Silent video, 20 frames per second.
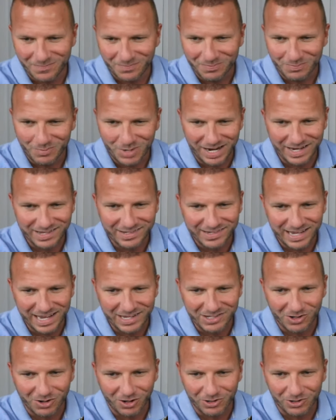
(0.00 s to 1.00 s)

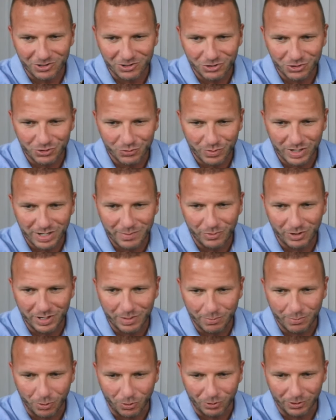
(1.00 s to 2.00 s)
Mindsets are extremely
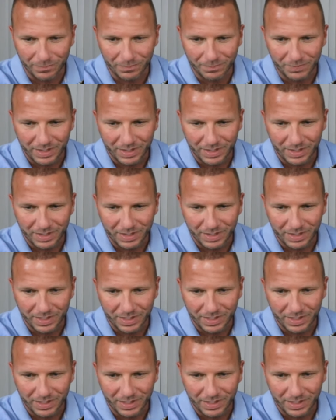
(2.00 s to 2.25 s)
important.